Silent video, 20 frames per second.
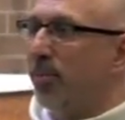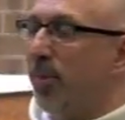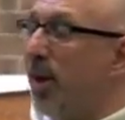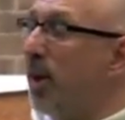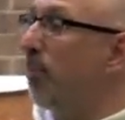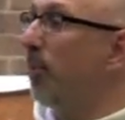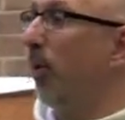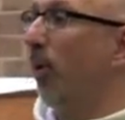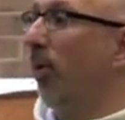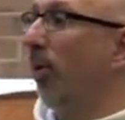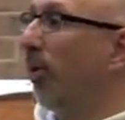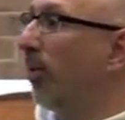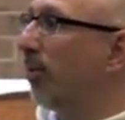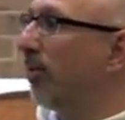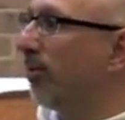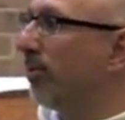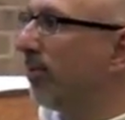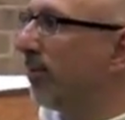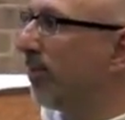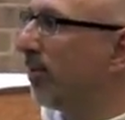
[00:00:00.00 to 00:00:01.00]
people
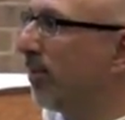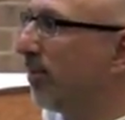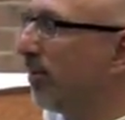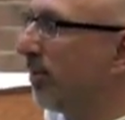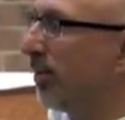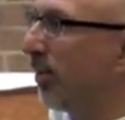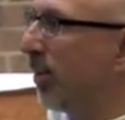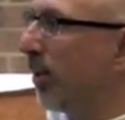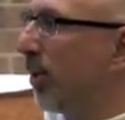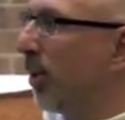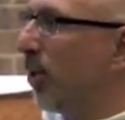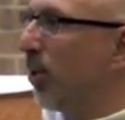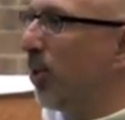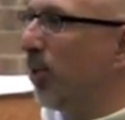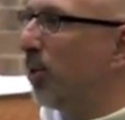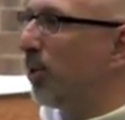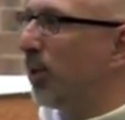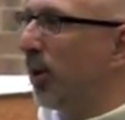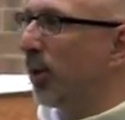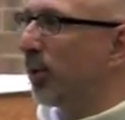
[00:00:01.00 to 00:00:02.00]

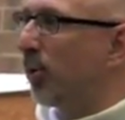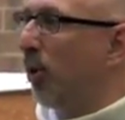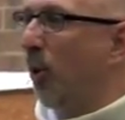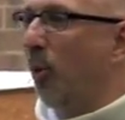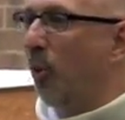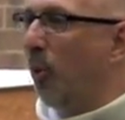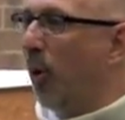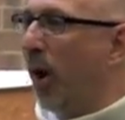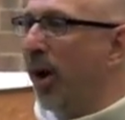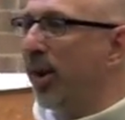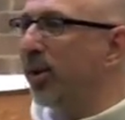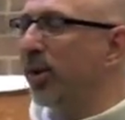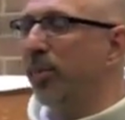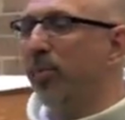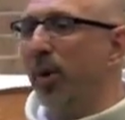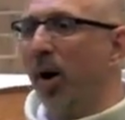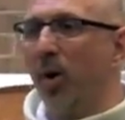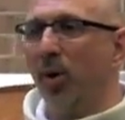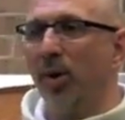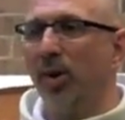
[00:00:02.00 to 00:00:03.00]
who just went
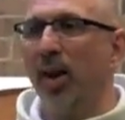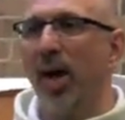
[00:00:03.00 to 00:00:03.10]
about